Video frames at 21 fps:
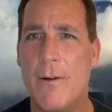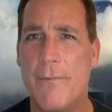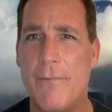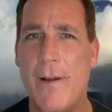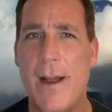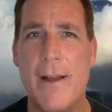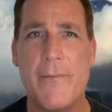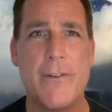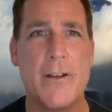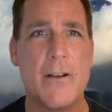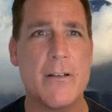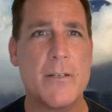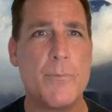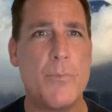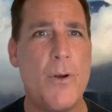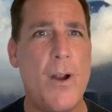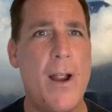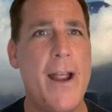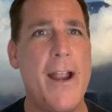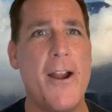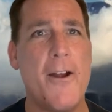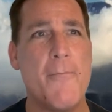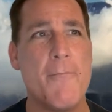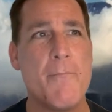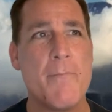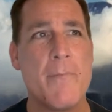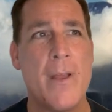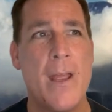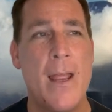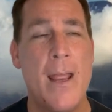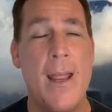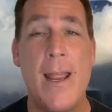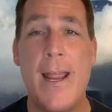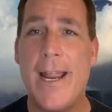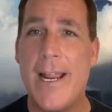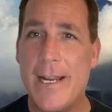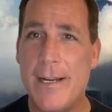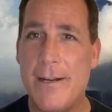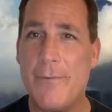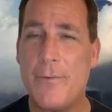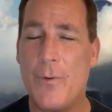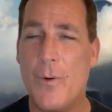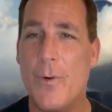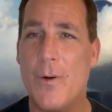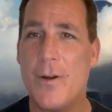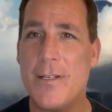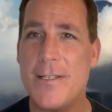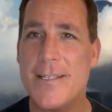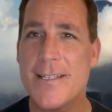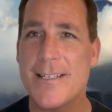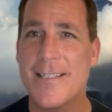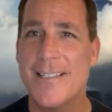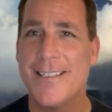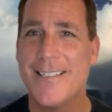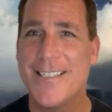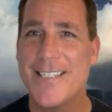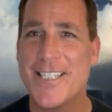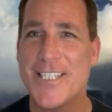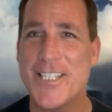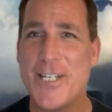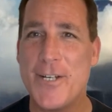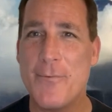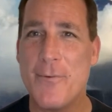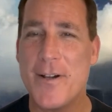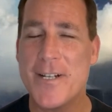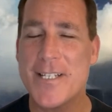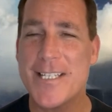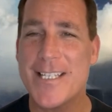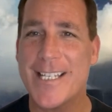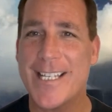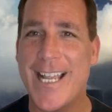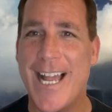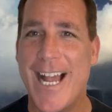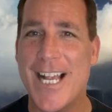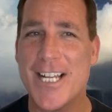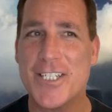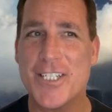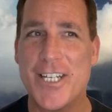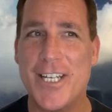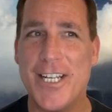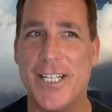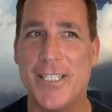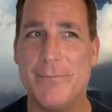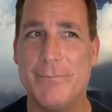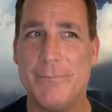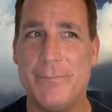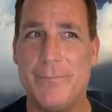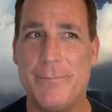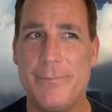or 5 years prior. And of course, she wants to cash in.